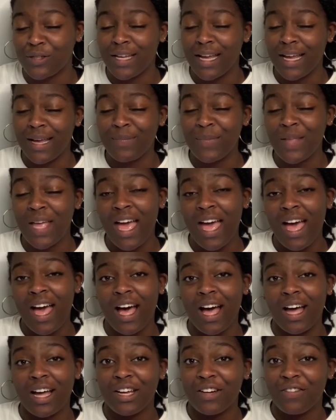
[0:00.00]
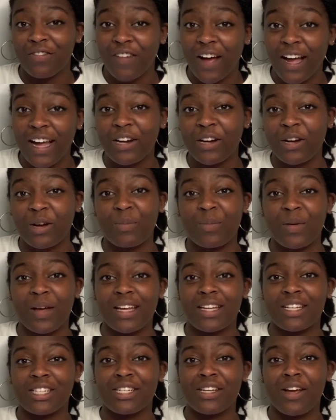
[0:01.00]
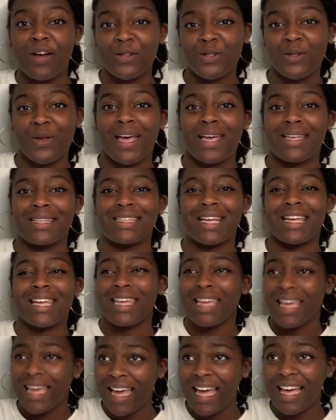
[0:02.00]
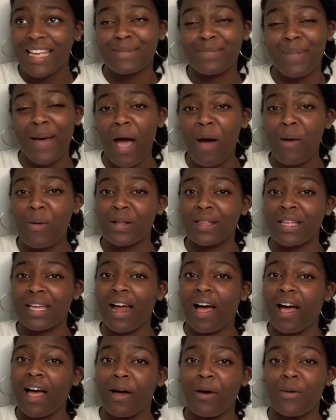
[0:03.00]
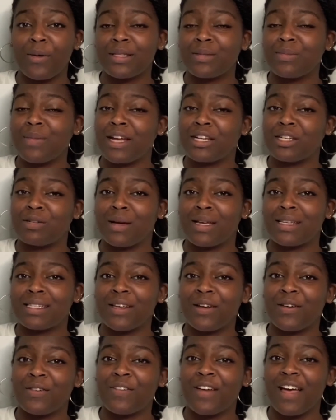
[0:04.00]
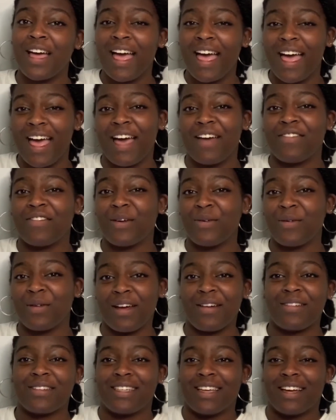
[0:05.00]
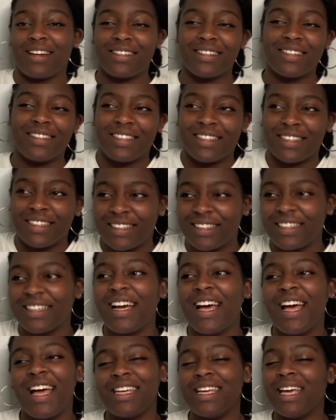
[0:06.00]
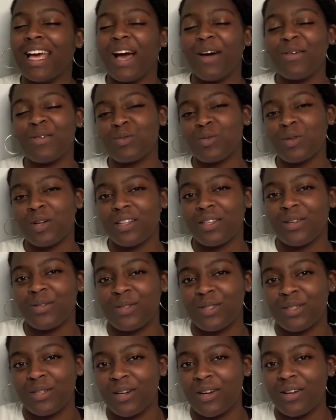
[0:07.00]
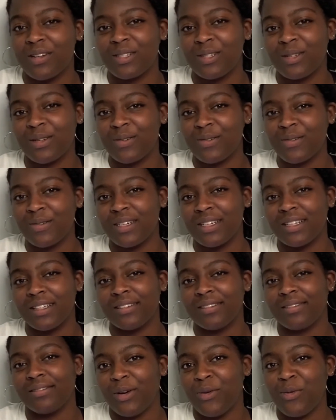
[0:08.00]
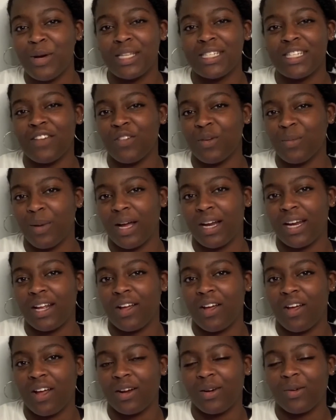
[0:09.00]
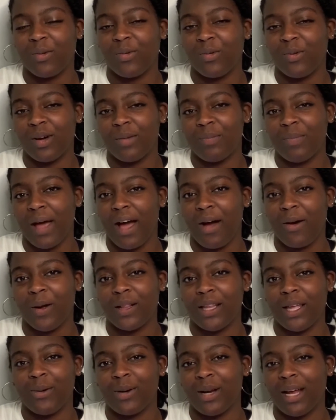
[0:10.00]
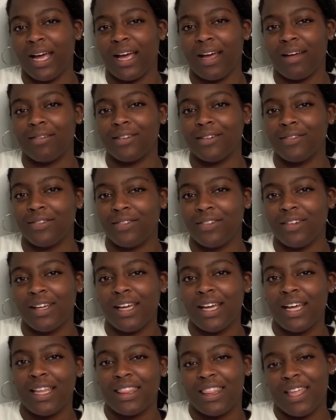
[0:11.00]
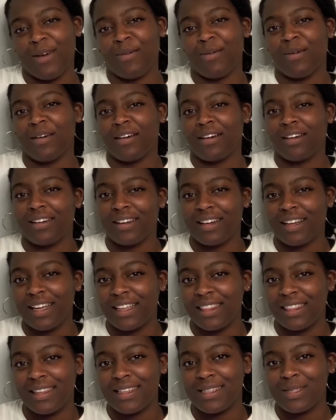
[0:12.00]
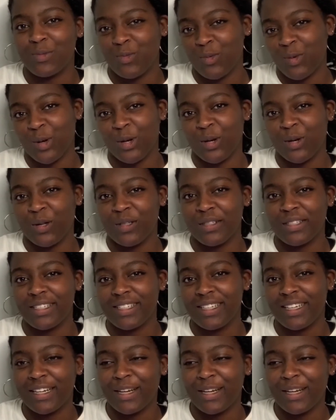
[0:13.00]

name, a good fighter, but she also has a kick-ass power that I always imagined myself having when I was younger. Yeah, I was one of those nerds who would quiz everybody on what power they would have if they were in this world.